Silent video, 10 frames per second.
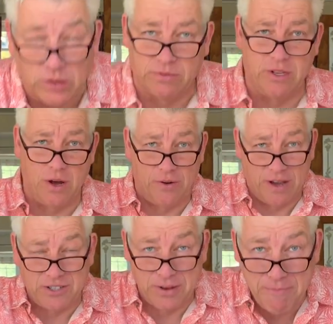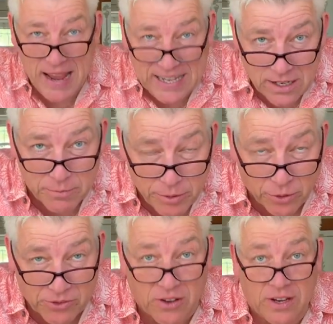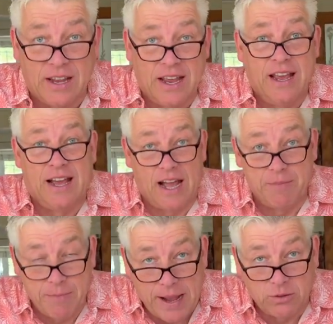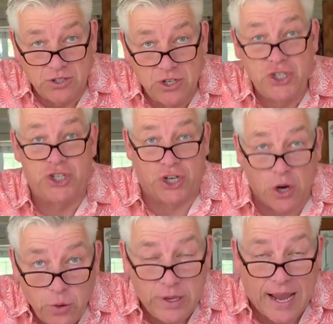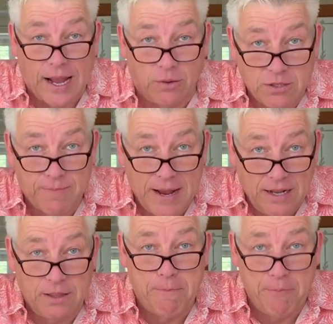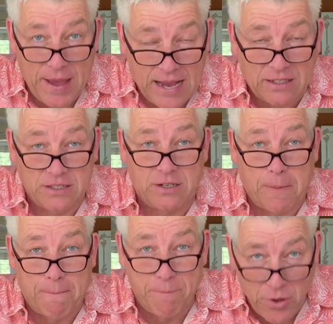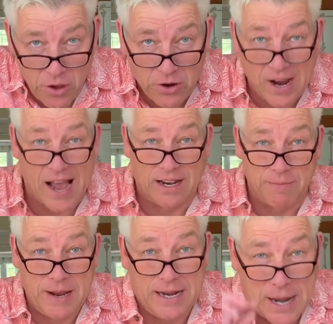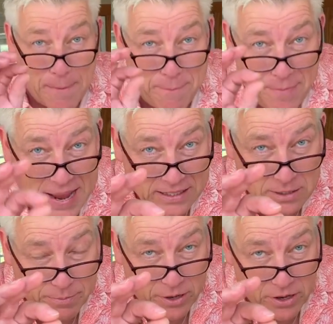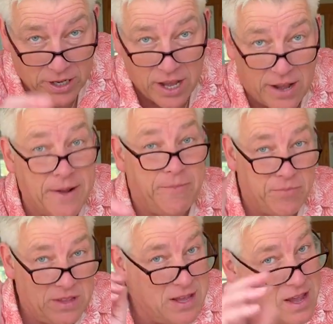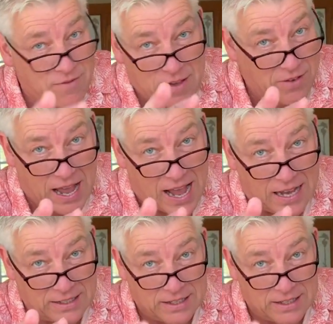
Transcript: Well, no, not actually make you, but I'm about to show you how to make the best burger, and I mean best burger you've ever had.